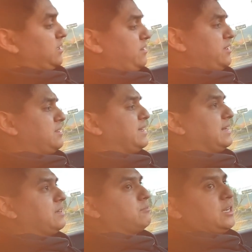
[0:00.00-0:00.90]
other than that,
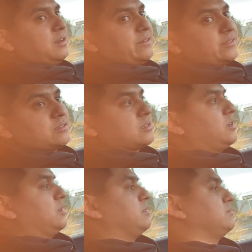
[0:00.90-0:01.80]
I really love this
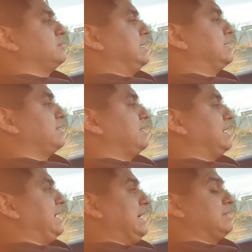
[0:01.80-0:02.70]
car.
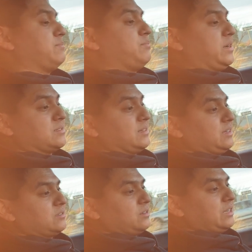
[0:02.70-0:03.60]
I personally
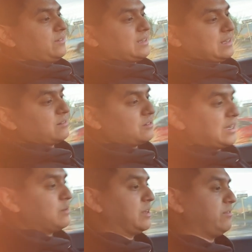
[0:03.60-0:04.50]
do love it. I don't know
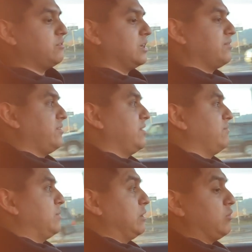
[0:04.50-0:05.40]
how my
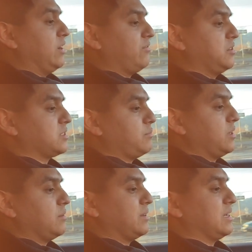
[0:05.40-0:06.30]
wife feels
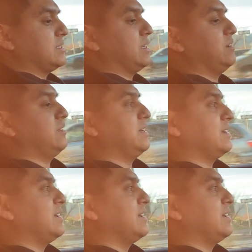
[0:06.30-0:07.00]
about it, because I know that